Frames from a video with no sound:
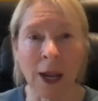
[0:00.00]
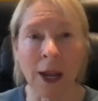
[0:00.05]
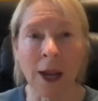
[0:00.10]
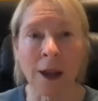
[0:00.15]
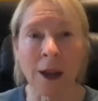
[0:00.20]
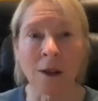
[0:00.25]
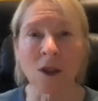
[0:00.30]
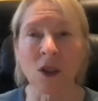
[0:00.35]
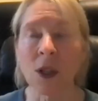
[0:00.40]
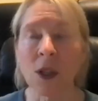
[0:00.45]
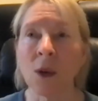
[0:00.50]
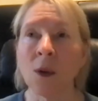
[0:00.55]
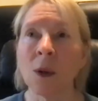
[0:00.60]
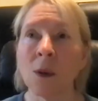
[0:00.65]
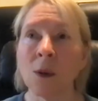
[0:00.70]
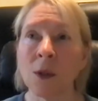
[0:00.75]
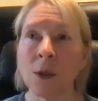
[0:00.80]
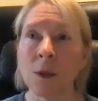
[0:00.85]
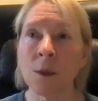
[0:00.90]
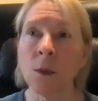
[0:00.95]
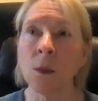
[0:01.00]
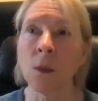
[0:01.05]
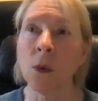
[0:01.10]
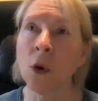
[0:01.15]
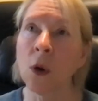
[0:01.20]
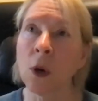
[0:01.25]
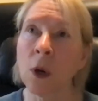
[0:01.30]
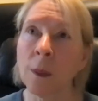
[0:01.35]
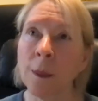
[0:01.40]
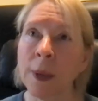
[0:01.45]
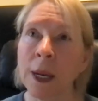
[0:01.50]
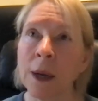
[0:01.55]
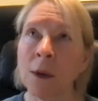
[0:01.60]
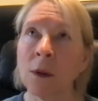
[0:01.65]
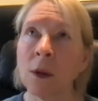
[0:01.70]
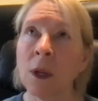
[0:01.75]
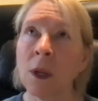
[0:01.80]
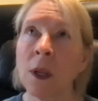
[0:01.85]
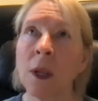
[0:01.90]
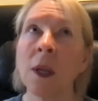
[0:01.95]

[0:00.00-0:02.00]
the house. So it was more about